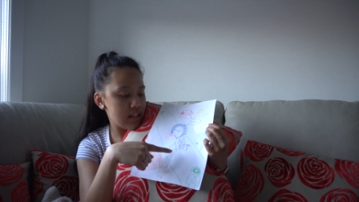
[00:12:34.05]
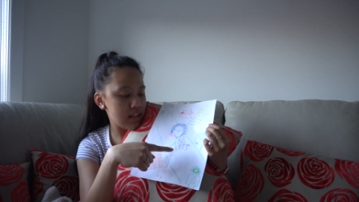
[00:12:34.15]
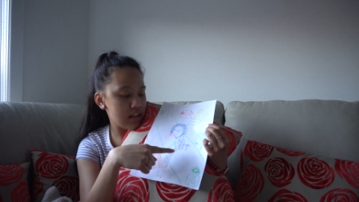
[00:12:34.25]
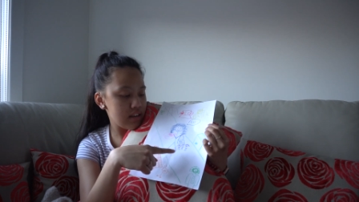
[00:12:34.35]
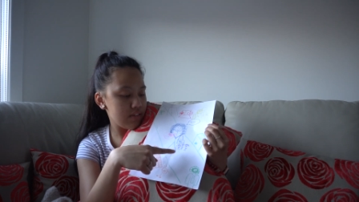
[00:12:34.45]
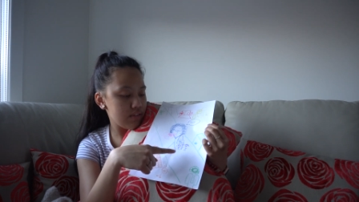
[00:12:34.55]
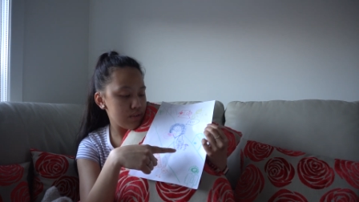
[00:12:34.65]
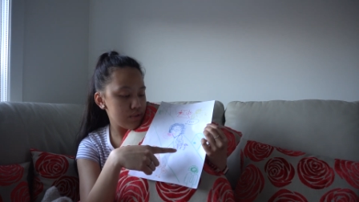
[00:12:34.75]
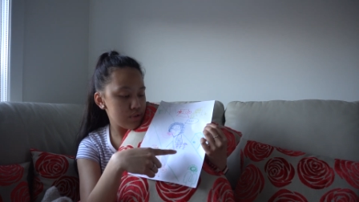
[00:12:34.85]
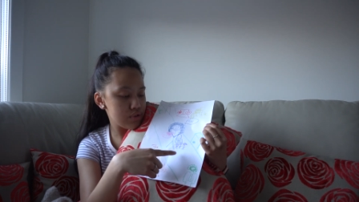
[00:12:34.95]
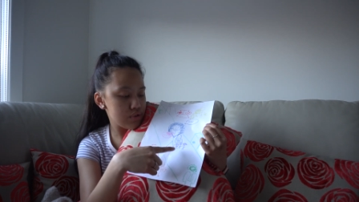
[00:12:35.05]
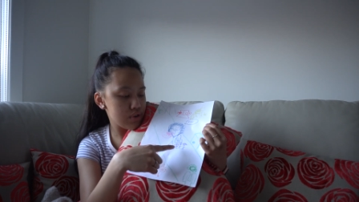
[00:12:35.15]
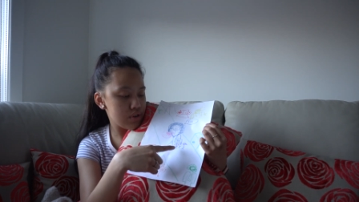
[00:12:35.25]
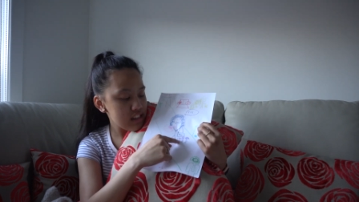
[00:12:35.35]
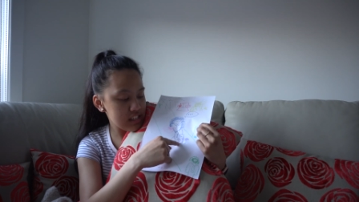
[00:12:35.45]
Then you've also
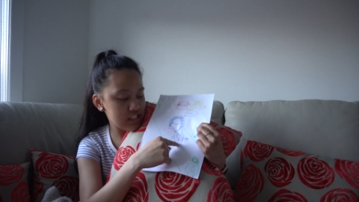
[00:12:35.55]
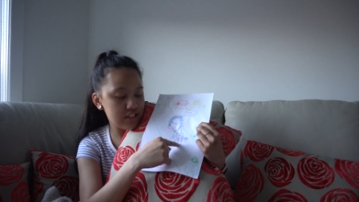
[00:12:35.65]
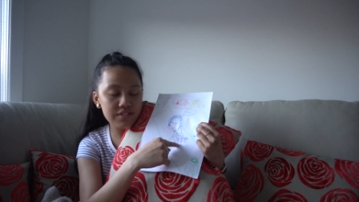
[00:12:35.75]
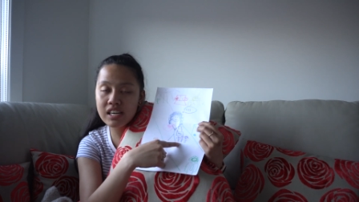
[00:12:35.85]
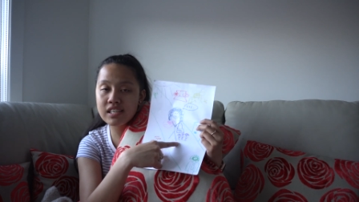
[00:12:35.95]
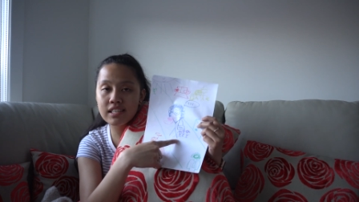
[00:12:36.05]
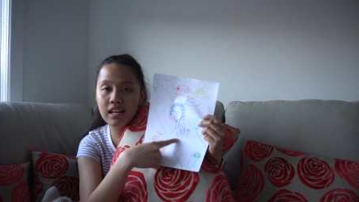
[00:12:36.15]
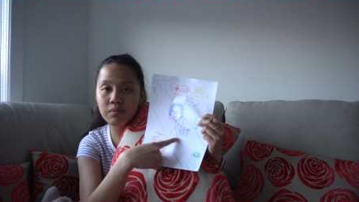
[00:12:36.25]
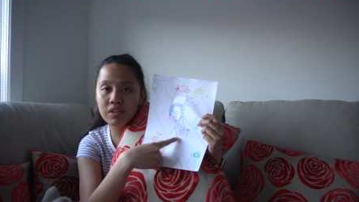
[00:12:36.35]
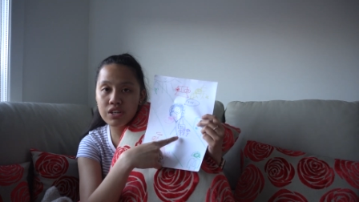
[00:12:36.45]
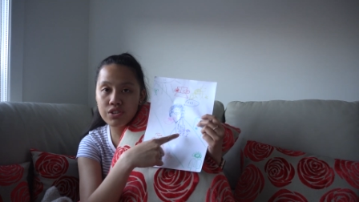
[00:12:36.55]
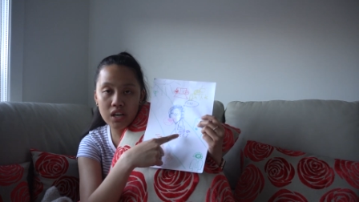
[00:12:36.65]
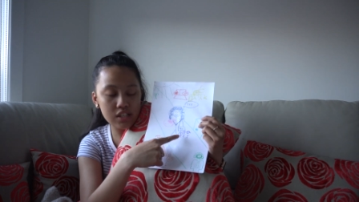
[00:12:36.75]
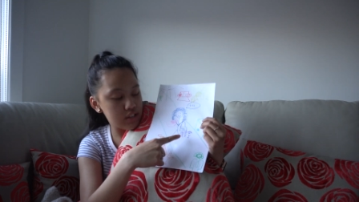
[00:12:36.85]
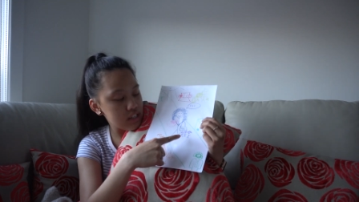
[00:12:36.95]
got next generation that I'm going to
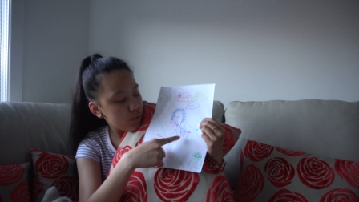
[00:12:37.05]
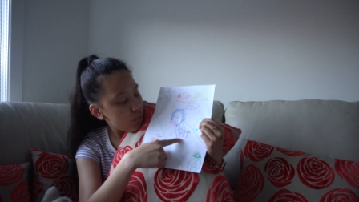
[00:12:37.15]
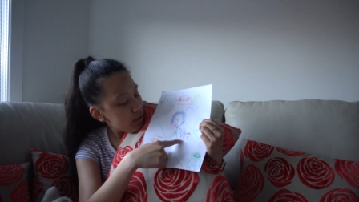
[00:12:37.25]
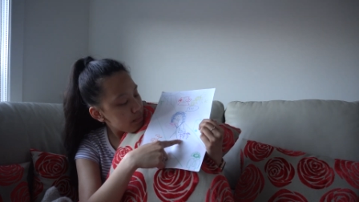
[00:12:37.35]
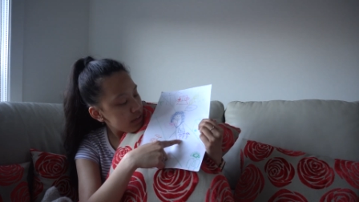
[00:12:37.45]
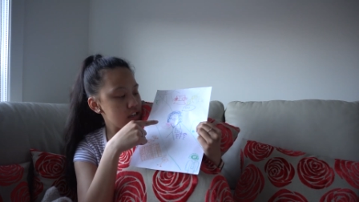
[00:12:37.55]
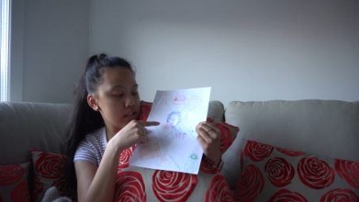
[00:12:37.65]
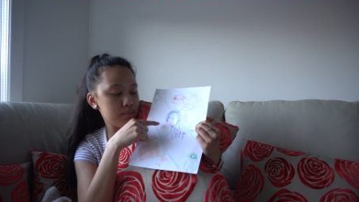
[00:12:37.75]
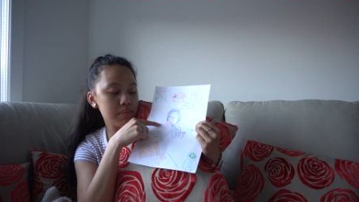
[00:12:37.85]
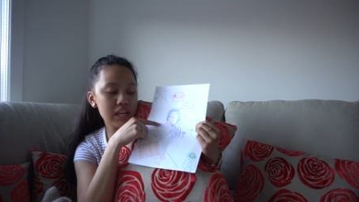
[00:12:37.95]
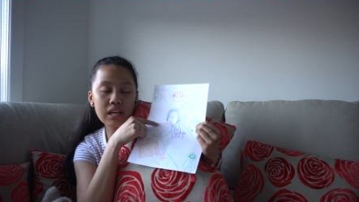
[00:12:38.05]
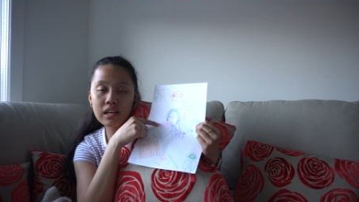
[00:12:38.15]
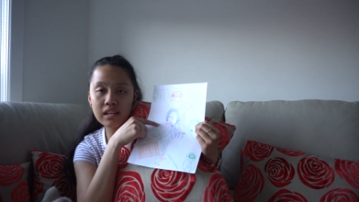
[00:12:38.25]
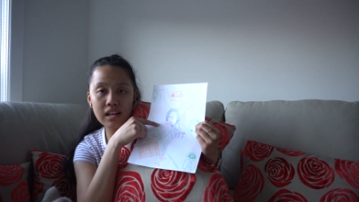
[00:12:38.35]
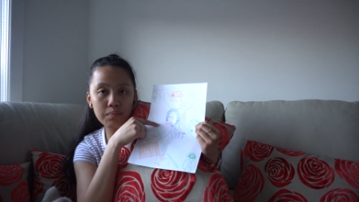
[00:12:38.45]
try to equip. Here's
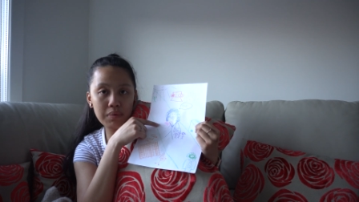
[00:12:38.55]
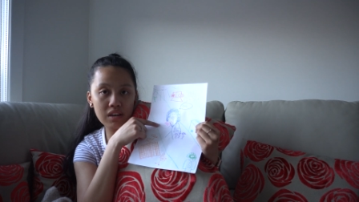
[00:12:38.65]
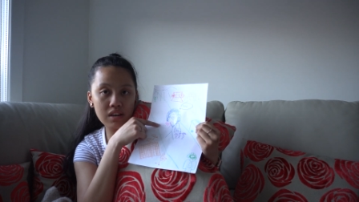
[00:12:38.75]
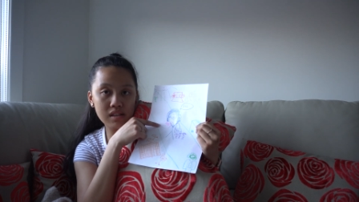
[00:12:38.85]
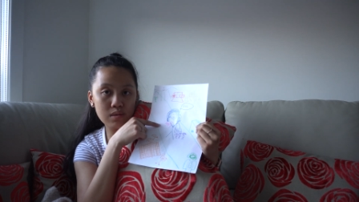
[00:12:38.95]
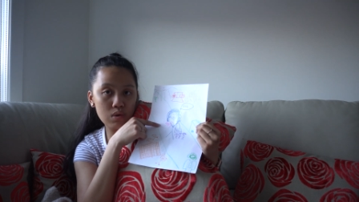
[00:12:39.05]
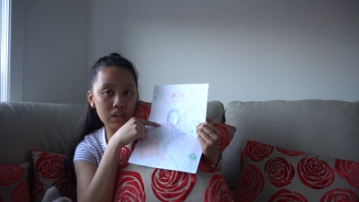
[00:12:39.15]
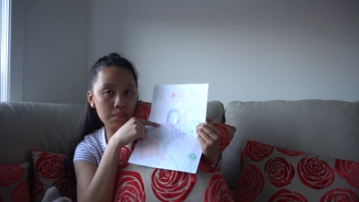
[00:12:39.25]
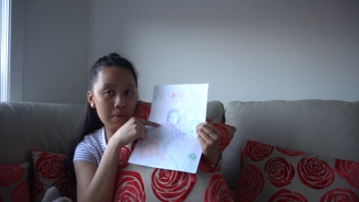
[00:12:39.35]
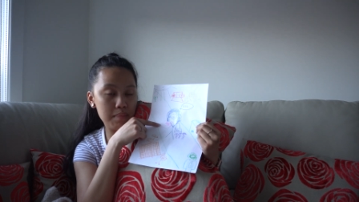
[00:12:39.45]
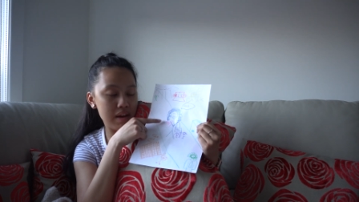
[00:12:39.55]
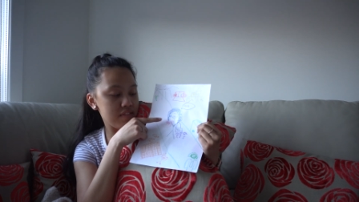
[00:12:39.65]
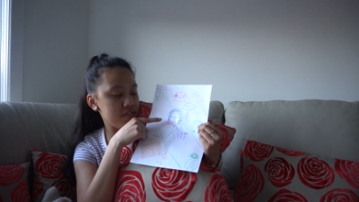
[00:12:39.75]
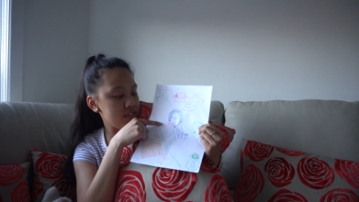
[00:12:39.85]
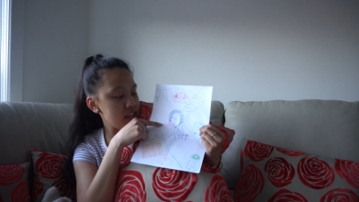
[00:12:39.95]
me getting better at talking about my
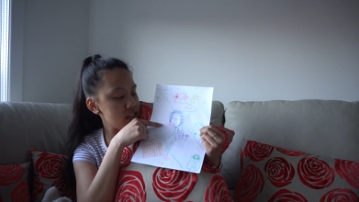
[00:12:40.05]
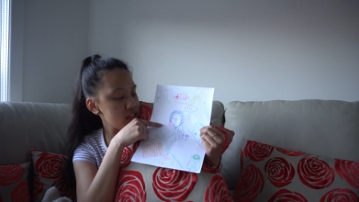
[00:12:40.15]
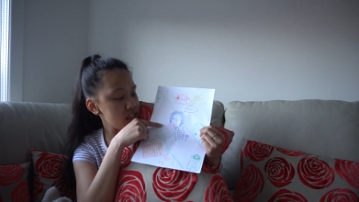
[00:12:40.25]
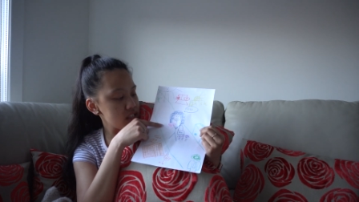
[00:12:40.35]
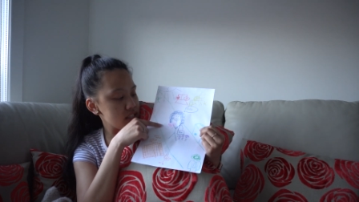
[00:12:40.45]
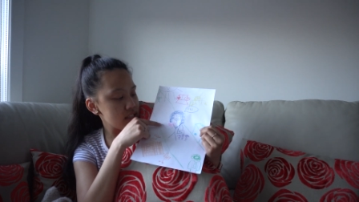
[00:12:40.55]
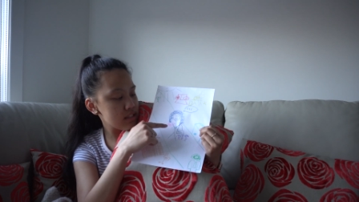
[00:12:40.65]
feelings.